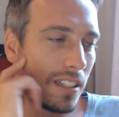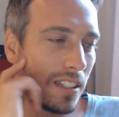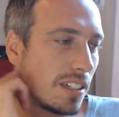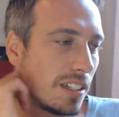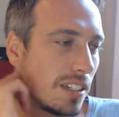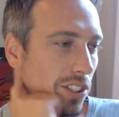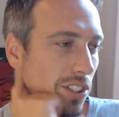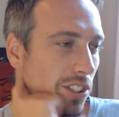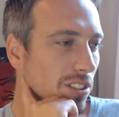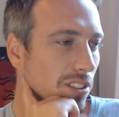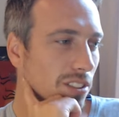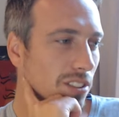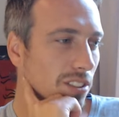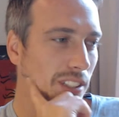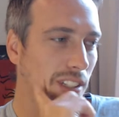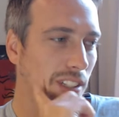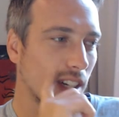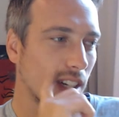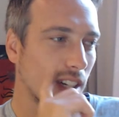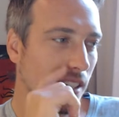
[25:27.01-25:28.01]
know. It's just,
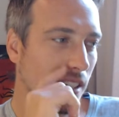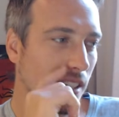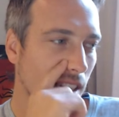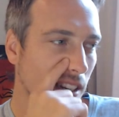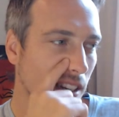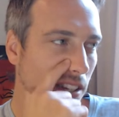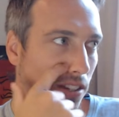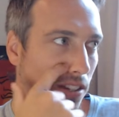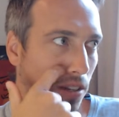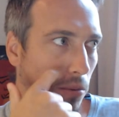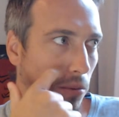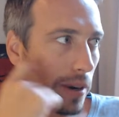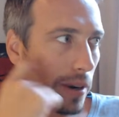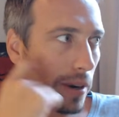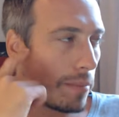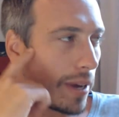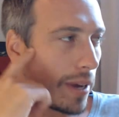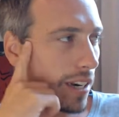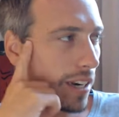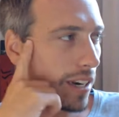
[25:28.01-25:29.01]
like I said, it's the
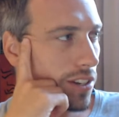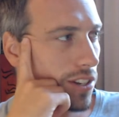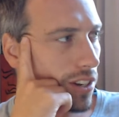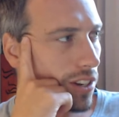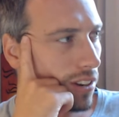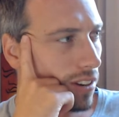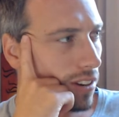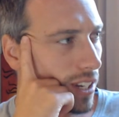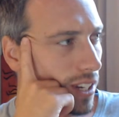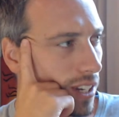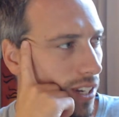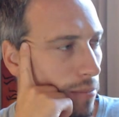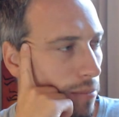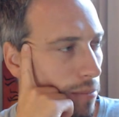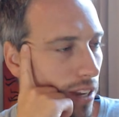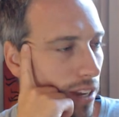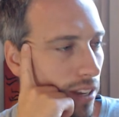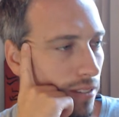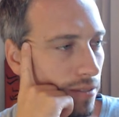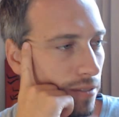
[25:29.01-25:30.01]
weird balance, you know. Like, am
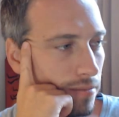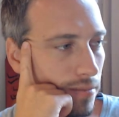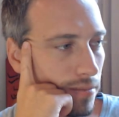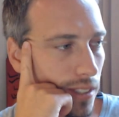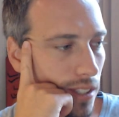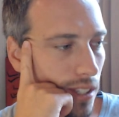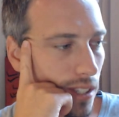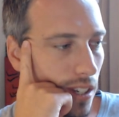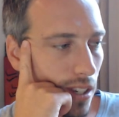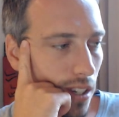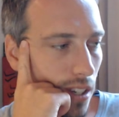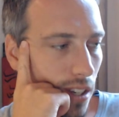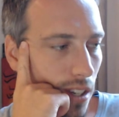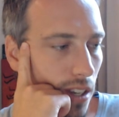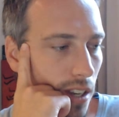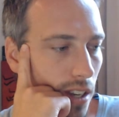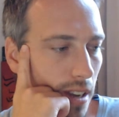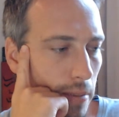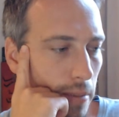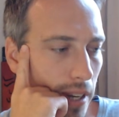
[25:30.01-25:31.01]
I
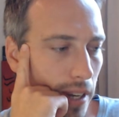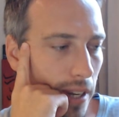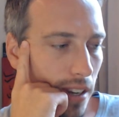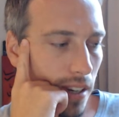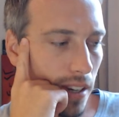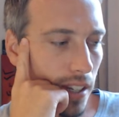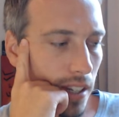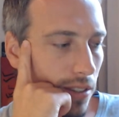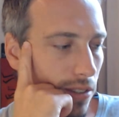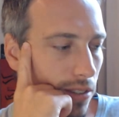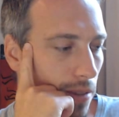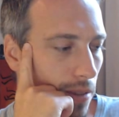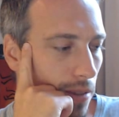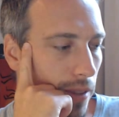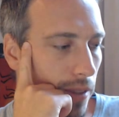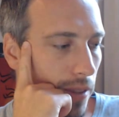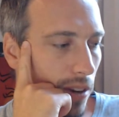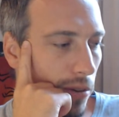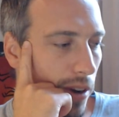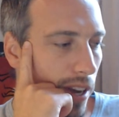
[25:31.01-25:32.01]
gonna give
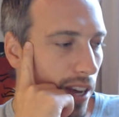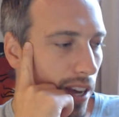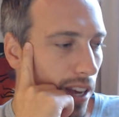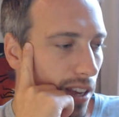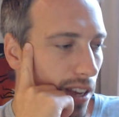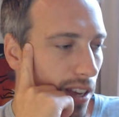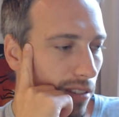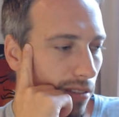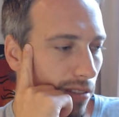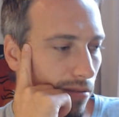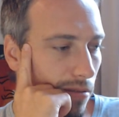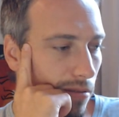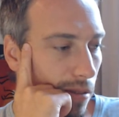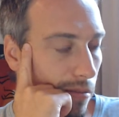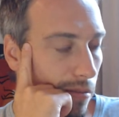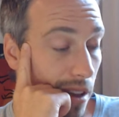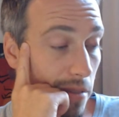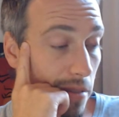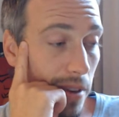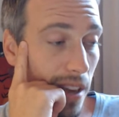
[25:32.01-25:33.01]
something away?
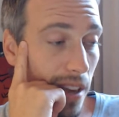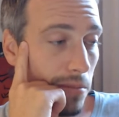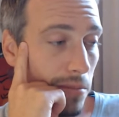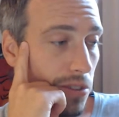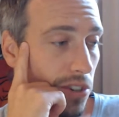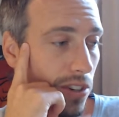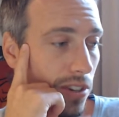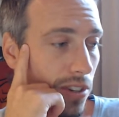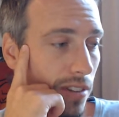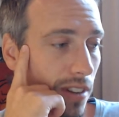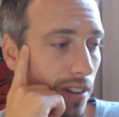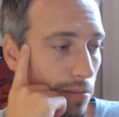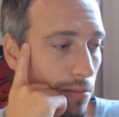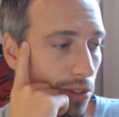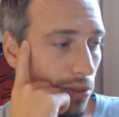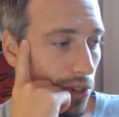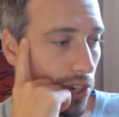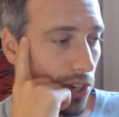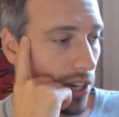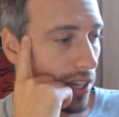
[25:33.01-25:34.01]
Maybe I'm
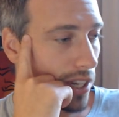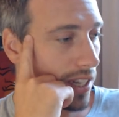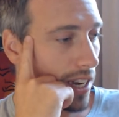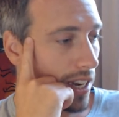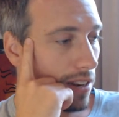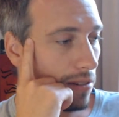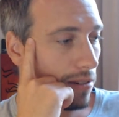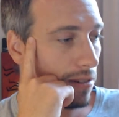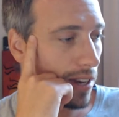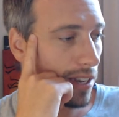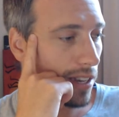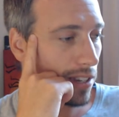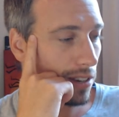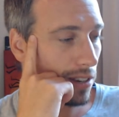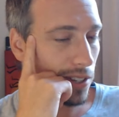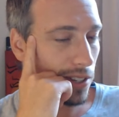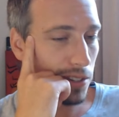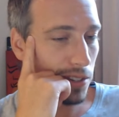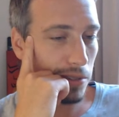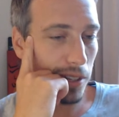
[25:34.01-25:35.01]
too shit anyway,
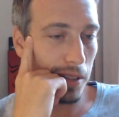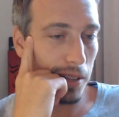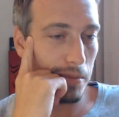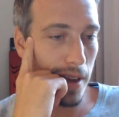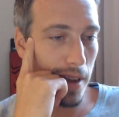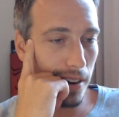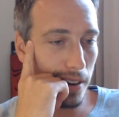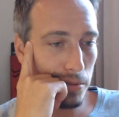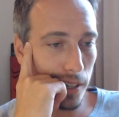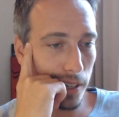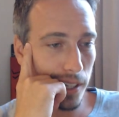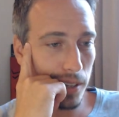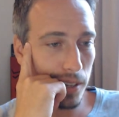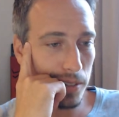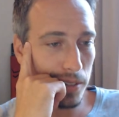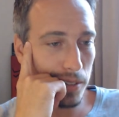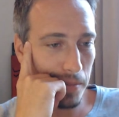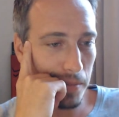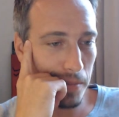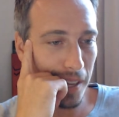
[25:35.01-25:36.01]
so it doesn't really matter if I
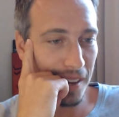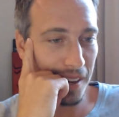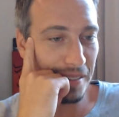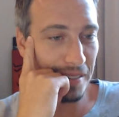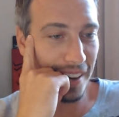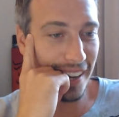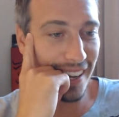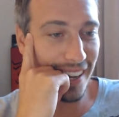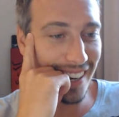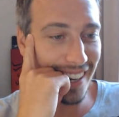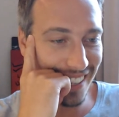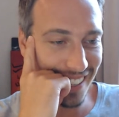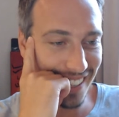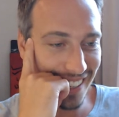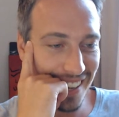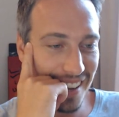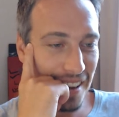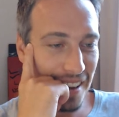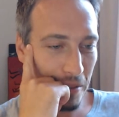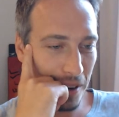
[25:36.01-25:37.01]
give something away. Like,
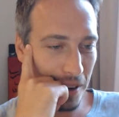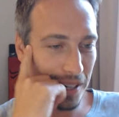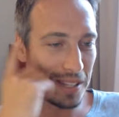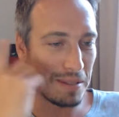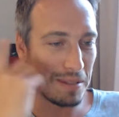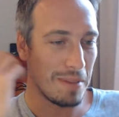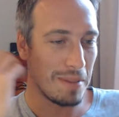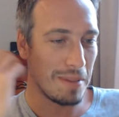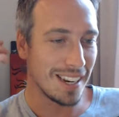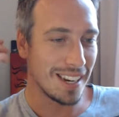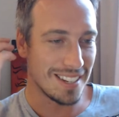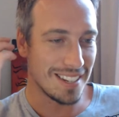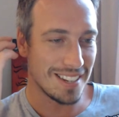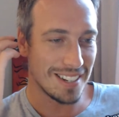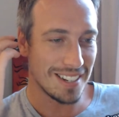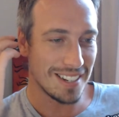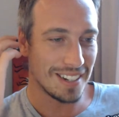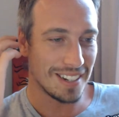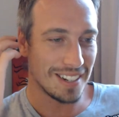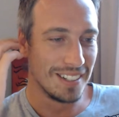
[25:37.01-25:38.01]
where's the
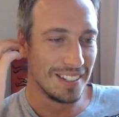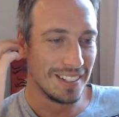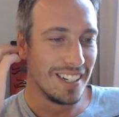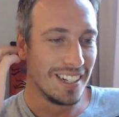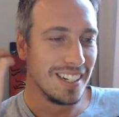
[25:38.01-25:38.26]
balance, you know?